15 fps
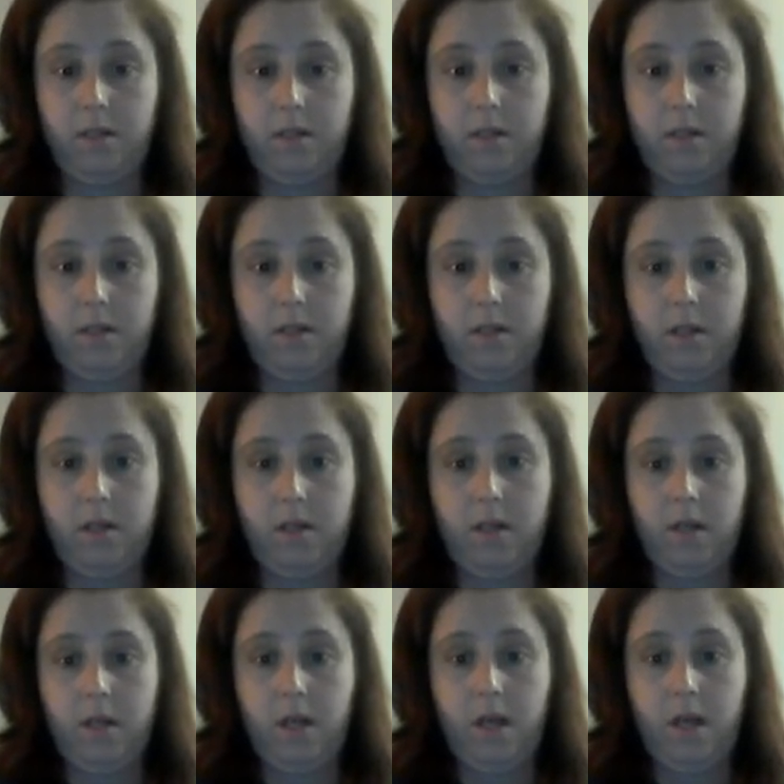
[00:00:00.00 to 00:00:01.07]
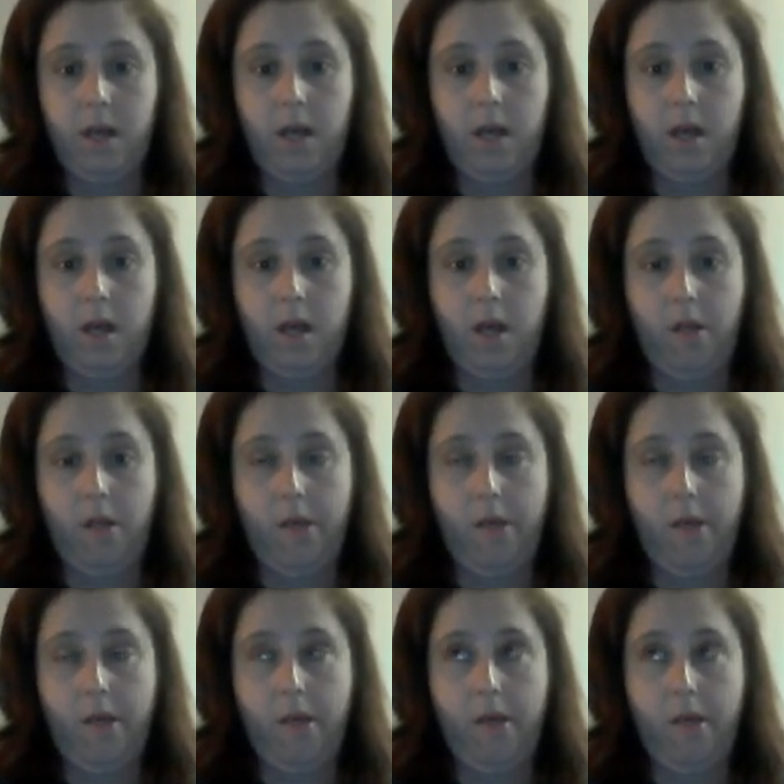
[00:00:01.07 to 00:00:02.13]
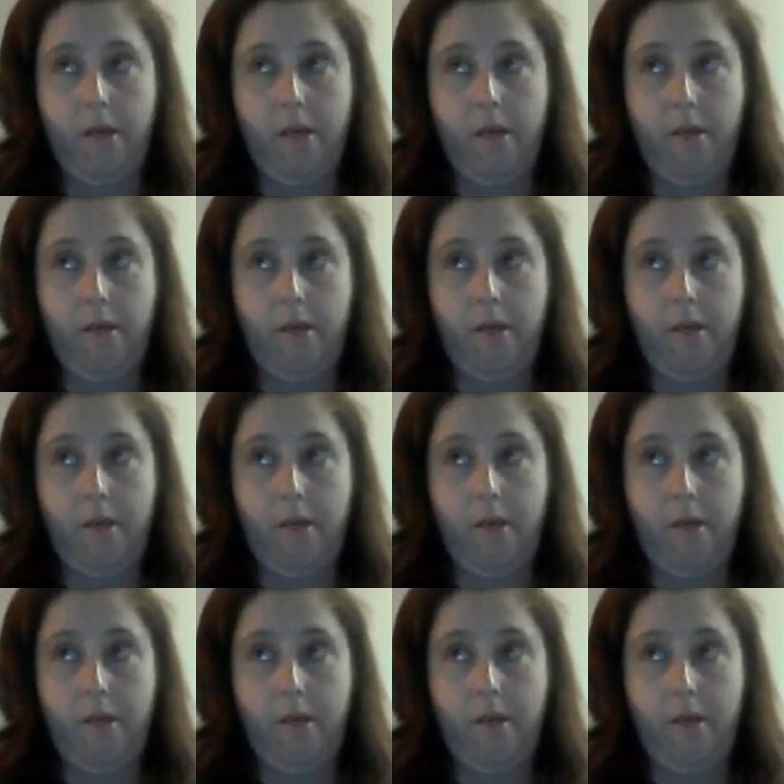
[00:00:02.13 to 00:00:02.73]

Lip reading: (silence)